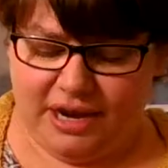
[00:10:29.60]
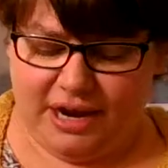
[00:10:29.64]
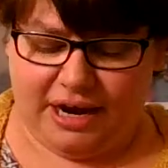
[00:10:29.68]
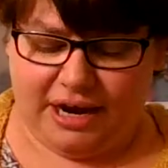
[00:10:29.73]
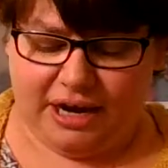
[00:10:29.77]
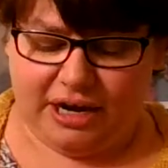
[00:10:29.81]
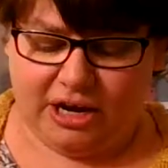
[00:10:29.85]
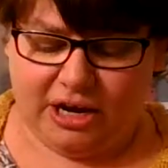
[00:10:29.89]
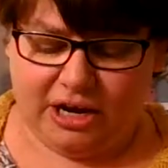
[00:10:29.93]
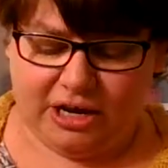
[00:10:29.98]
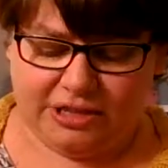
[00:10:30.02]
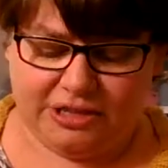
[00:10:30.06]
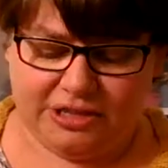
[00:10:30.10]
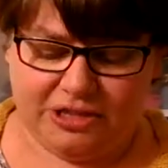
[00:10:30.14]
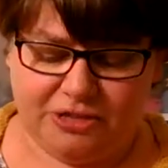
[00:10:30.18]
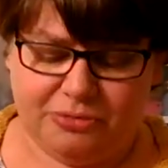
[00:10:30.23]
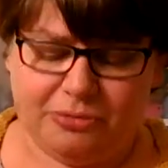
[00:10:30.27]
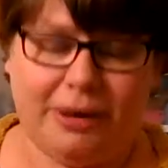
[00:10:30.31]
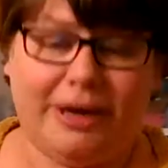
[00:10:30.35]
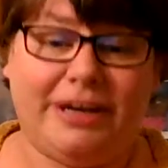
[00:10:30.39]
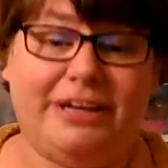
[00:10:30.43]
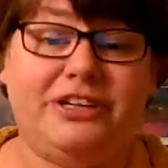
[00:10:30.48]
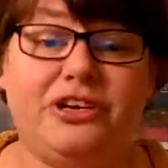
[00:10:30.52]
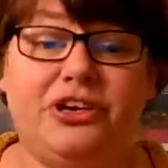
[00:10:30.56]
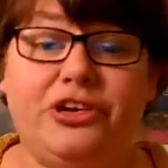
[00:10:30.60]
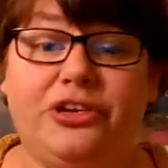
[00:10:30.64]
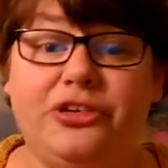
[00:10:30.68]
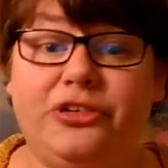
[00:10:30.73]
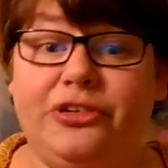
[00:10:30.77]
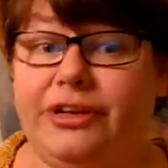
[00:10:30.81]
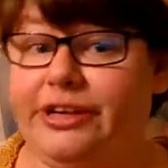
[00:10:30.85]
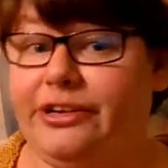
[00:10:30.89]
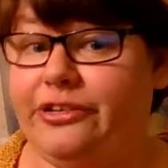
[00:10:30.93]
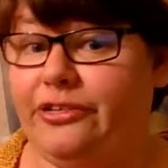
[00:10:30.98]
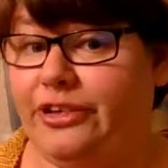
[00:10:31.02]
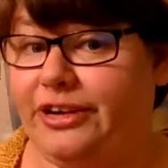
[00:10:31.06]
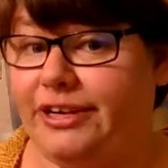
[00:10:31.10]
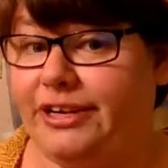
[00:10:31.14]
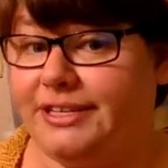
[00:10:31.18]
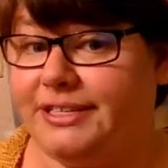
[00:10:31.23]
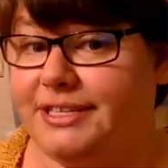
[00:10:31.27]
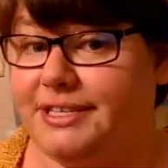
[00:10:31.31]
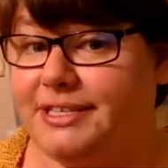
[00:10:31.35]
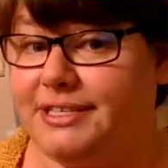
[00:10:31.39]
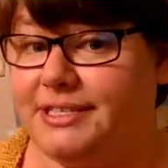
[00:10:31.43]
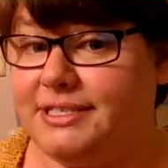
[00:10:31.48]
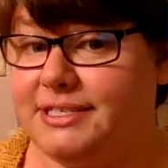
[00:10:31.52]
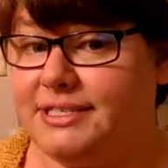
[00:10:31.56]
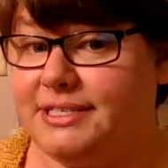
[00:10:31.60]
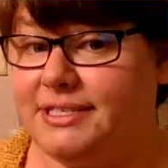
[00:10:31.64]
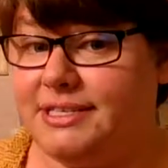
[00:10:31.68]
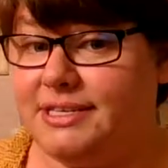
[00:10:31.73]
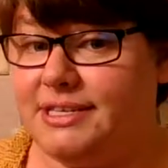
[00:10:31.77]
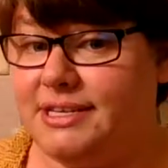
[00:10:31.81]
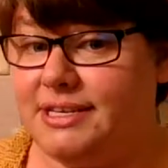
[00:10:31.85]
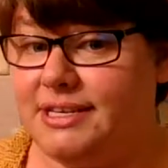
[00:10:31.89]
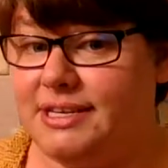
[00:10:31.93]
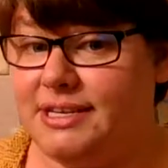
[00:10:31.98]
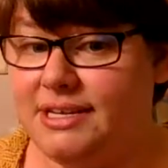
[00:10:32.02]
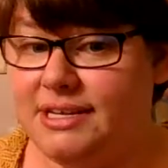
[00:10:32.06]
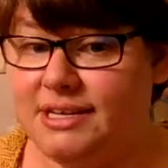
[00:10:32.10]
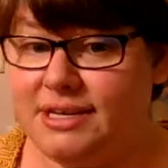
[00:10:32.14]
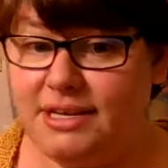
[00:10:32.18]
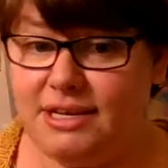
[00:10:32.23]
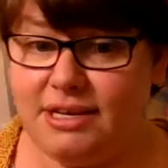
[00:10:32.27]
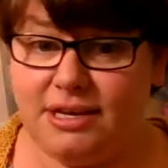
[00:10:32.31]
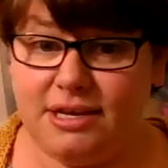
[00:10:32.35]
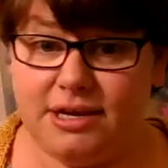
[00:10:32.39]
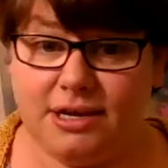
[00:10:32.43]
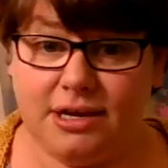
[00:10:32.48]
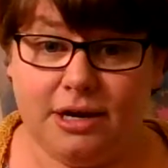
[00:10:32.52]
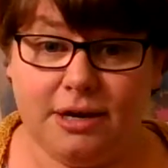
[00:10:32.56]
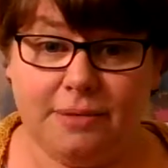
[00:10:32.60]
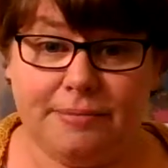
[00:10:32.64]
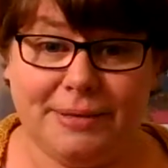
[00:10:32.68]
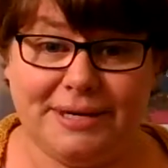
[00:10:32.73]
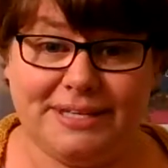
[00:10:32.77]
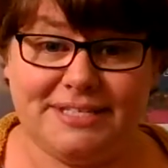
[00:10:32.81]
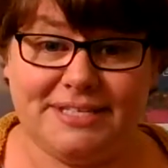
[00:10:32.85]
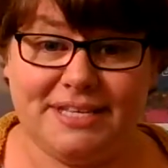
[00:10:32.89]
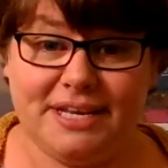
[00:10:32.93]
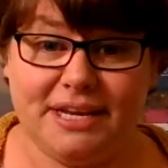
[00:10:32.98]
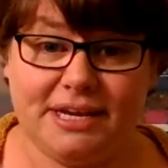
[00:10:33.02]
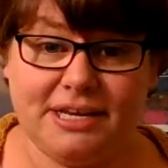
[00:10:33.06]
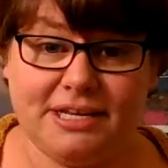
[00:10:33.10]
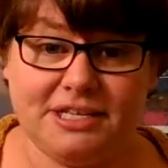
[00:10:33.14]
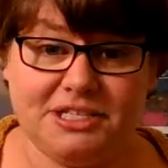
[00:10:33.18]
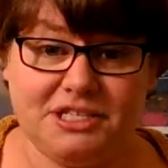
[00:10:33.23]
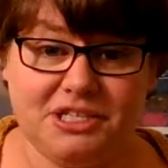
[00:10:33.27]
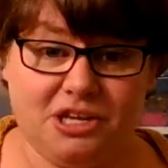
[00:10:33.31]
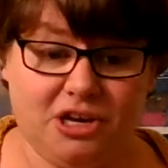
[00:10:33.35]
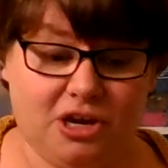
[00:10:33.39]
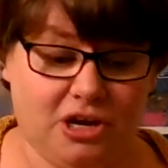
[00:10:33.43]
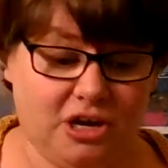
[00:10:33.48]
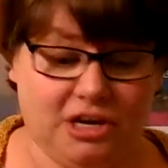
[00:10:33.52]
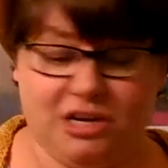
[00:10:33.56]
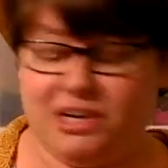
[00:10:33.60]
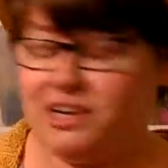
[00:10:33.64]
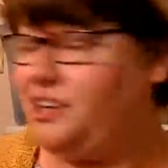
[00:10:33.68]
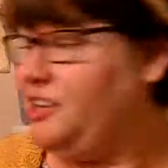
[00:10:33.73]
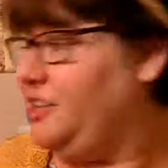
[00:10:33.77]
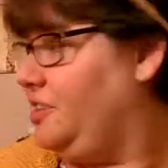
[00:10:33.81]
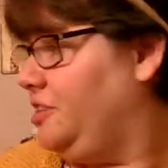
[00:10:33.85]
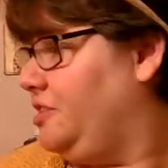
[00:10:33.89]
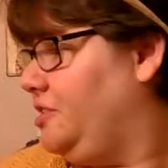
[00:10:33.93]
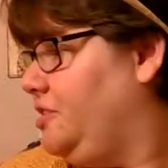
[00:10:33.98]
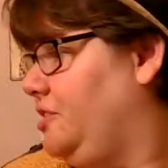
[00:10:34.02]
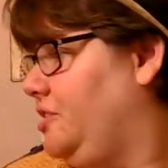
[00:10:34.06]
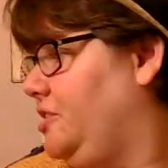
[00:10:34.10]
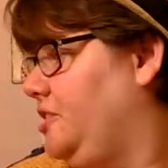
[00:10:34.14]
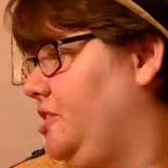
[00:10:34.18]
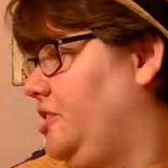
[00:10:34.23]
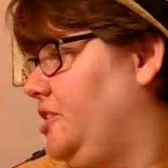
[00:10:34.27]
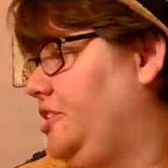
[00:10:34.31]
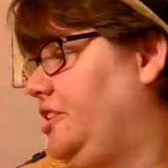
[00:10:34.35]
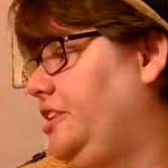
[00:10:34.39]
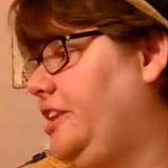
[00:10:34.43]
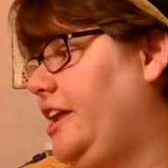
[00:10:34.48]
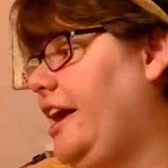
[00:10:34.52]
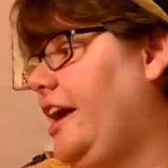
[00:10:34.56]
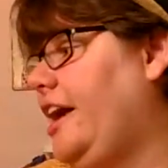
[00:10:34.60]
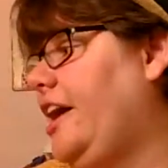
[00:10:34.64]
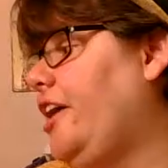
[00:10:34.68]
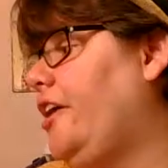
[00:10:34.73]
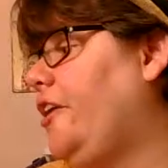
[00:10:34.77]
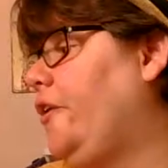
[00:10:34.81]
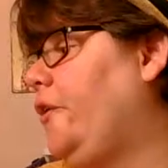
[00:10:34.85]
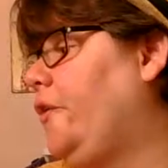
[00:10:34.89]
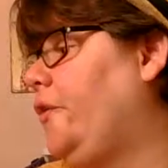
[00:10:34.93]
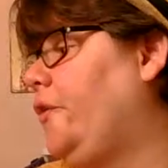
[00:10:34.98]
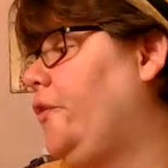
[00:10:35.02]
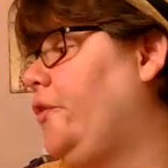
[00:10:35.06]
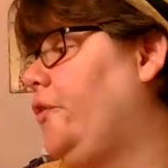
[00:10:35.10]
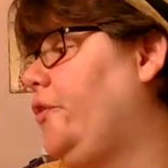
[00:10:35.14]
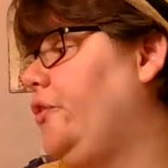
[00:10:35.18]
got to my toe decreases on my second sock. No!